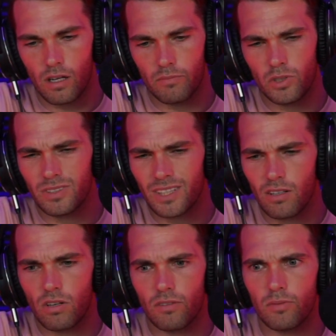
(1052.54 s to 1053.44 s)
So it's kind
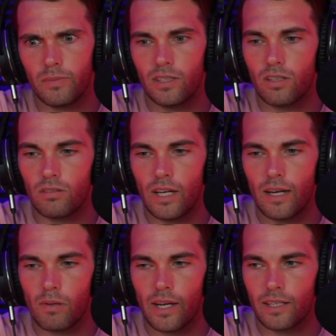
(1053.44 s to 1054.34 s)
of hard for me to
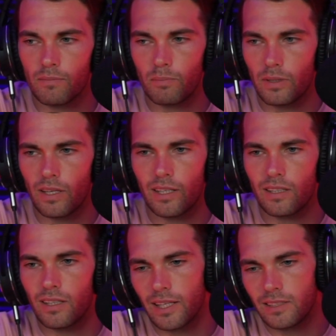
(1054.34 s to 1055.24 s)
collab, but
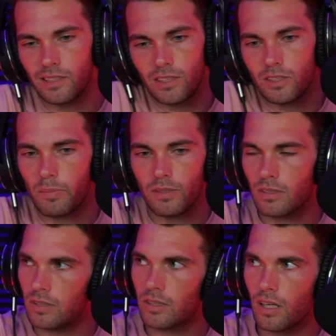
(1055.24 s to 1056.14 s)
I guess it just depends
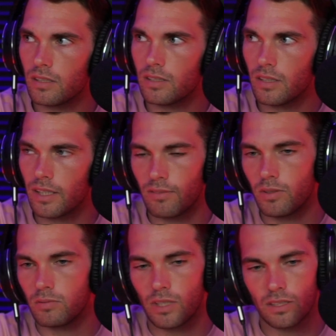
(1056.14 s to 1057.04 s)
on your content. Like if
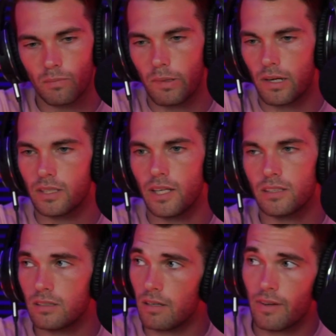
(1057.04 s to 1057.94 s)
it was like some podcast
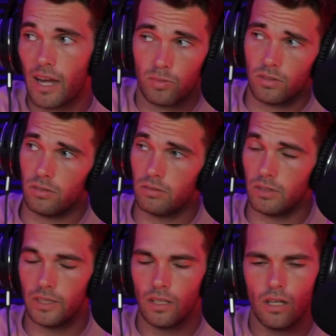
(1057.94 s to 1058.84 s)
stuff,
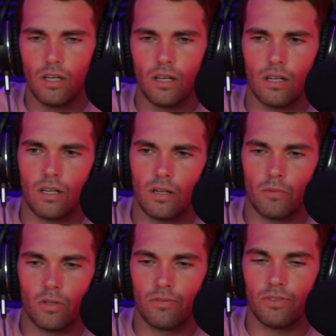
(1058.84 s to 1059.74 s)
absolutely.
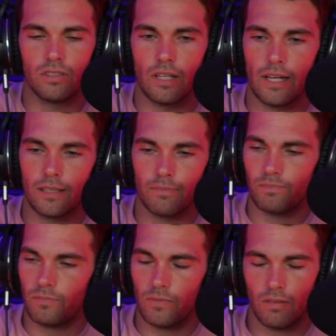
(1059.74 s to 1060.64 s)
Or if it's like,
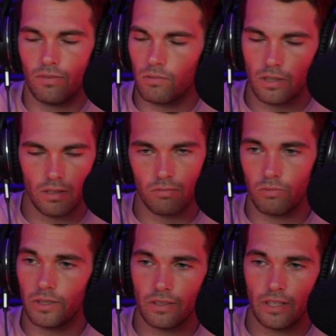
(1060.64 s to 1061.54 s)
if you're one of those
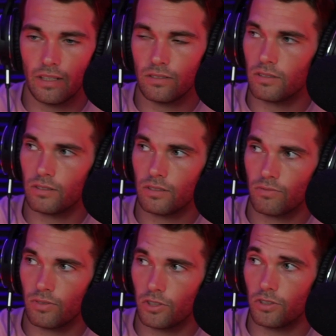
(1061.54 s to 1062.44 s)
weird dancers,
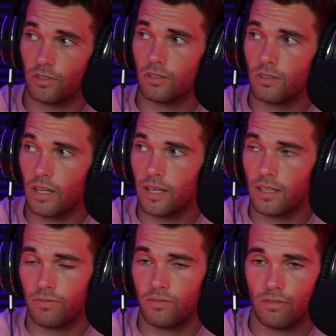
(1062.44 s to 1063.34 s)
for sure. Like
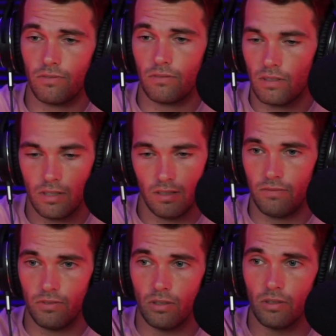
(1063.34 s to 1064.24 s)
if
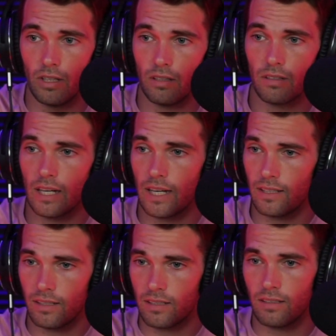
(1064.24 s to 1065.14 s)
you know another guy
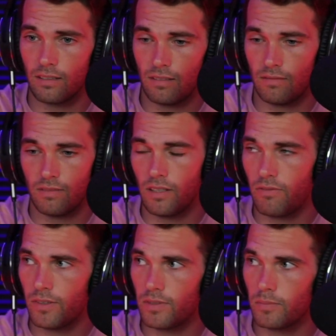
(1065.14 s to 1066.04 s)
that can get
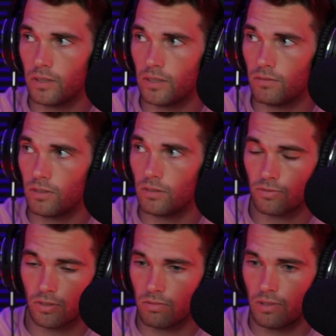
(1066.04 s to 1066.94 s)
50 million views
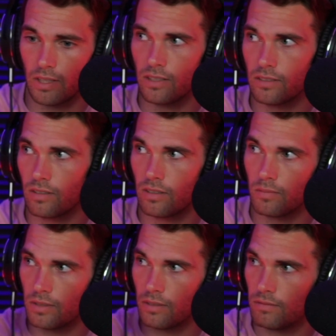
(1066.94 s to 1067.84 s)
for swinging his
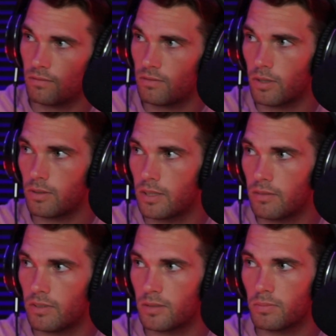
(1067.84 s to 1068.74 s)
arms and throwing
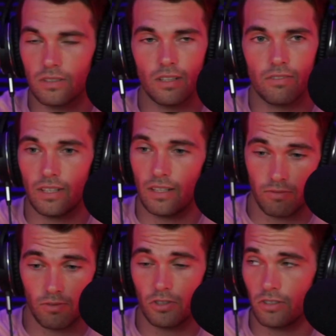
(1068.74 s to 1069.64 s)
invisible stuff in there,
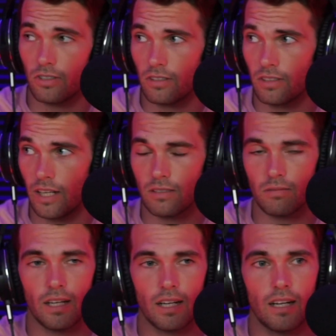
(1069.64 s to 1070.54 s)
for sure, dance
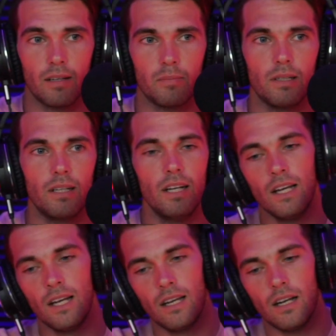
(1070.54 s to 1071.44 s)
with that guy. But
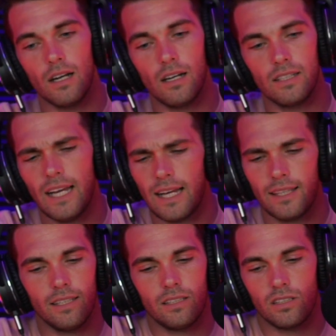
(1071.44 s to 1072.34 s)
yeah, I
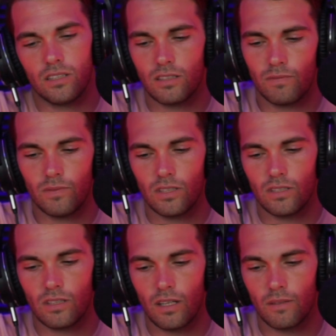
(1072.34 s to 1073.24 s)
think it's just
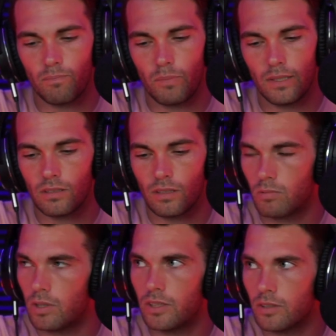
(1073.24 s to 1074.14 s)
based on
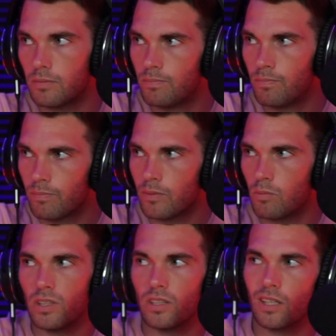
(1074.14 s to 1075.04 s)
what
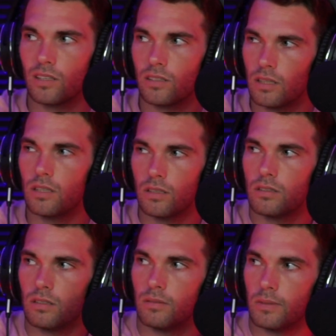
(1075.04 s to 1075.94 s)
your content is.
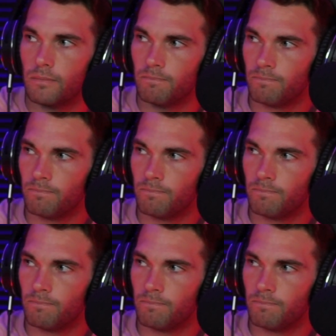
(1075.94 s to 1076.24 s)
You know what I mean?